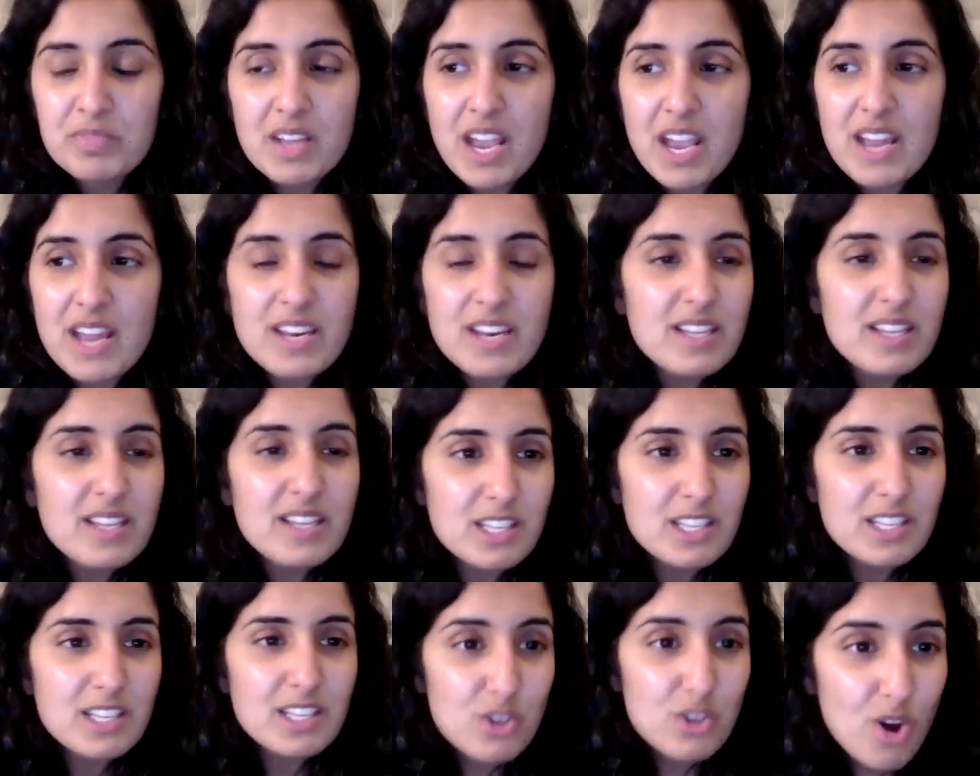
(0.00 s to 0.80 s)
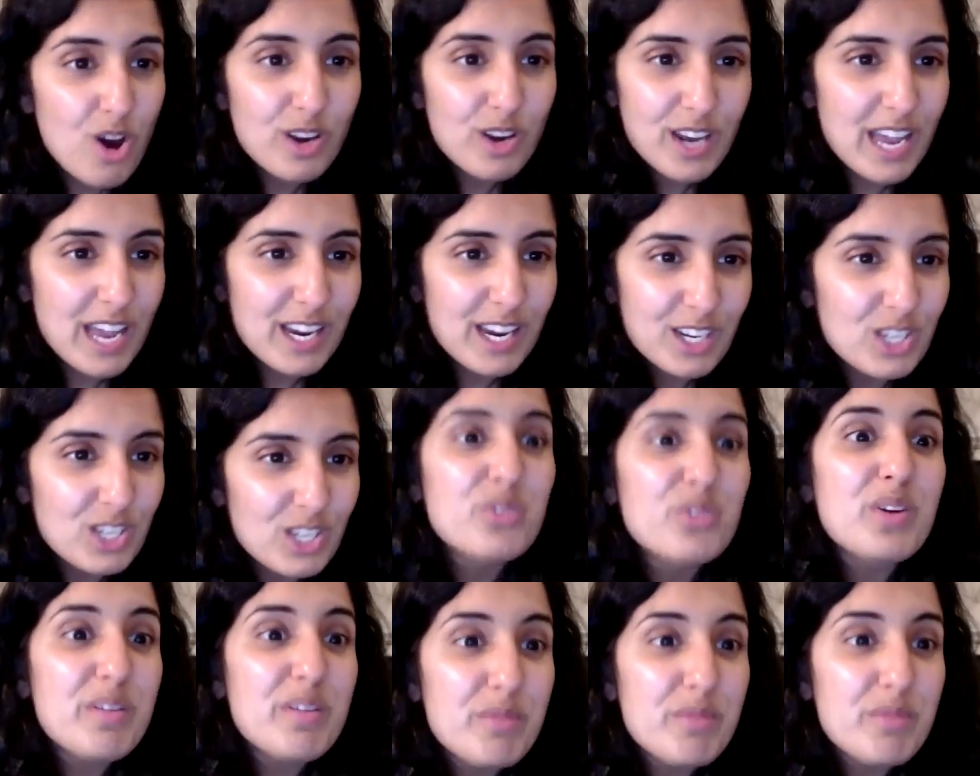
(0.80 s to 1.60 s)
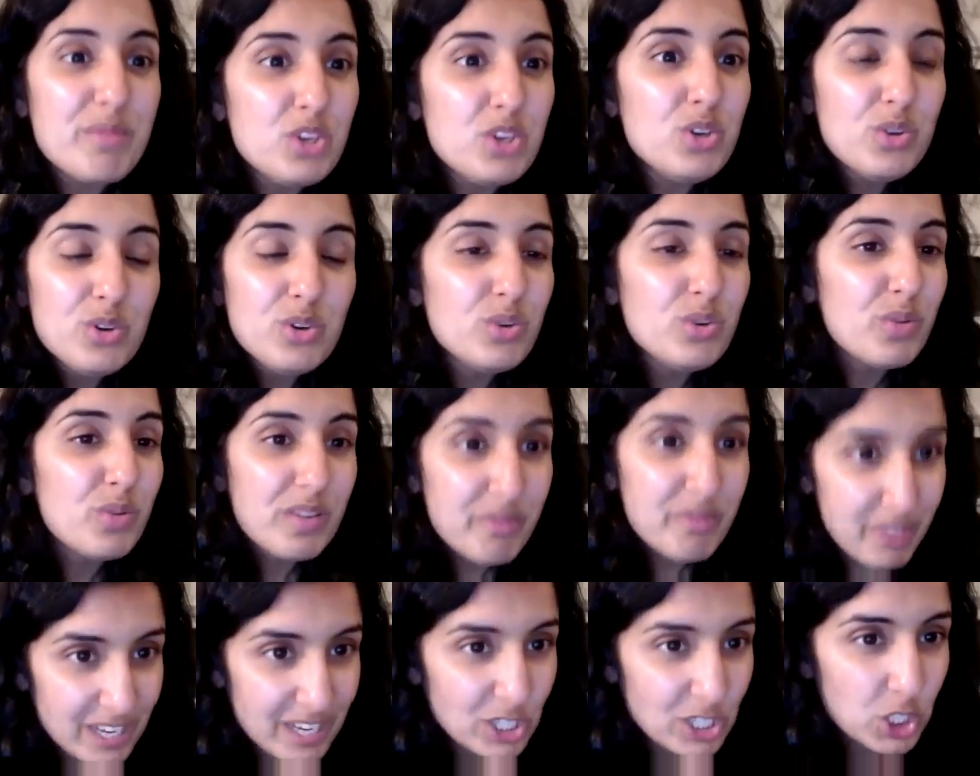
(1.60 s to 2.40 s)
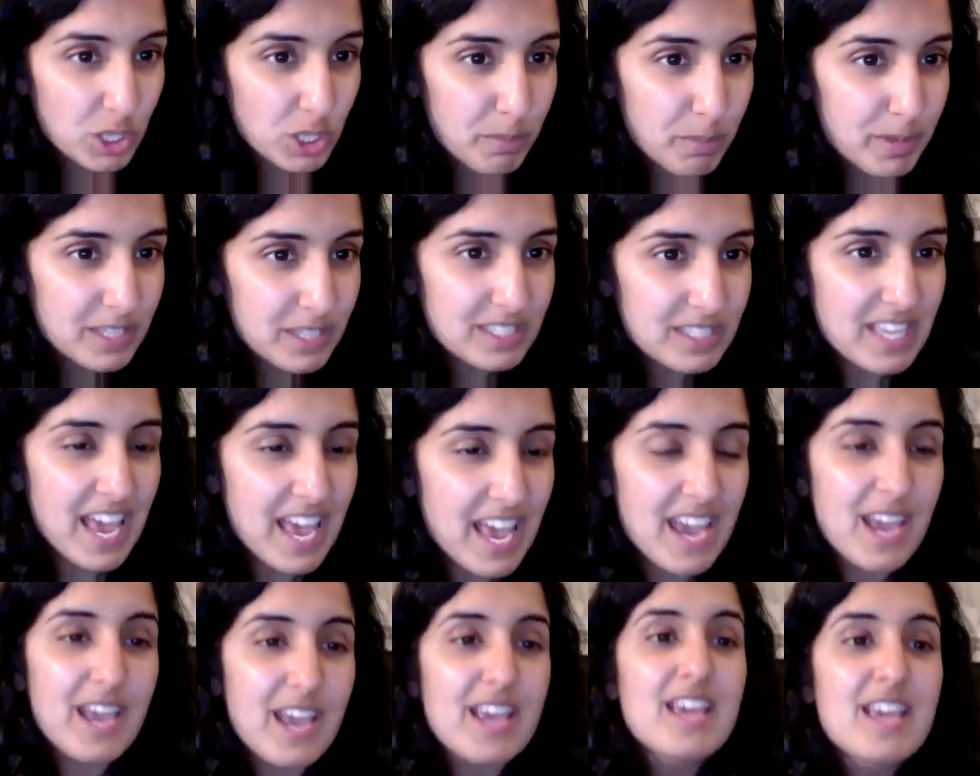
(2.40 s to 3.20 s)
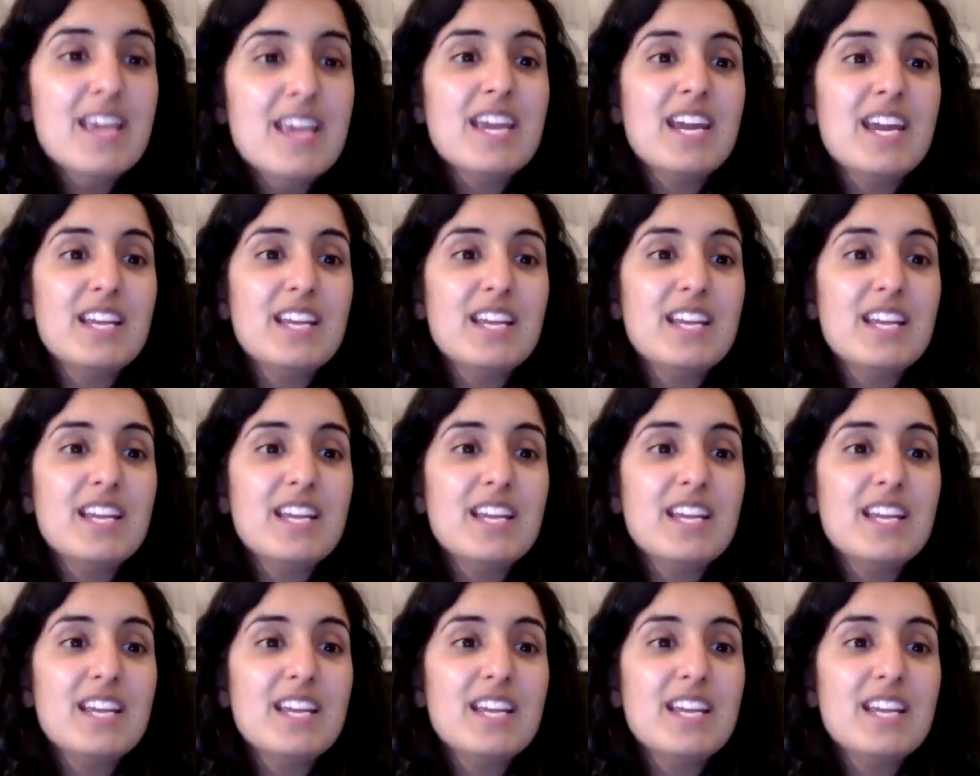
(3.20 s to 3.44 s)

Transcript: And it's not like a new invention per se.